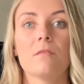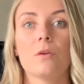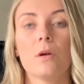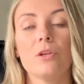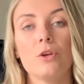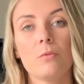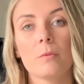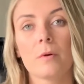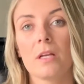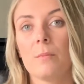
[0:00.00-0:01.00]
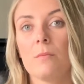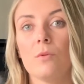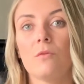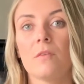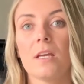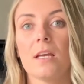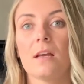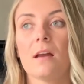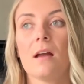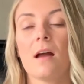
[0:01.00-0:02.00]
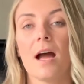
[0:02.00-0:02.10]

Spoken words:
Even though I knew we were gonna be moving,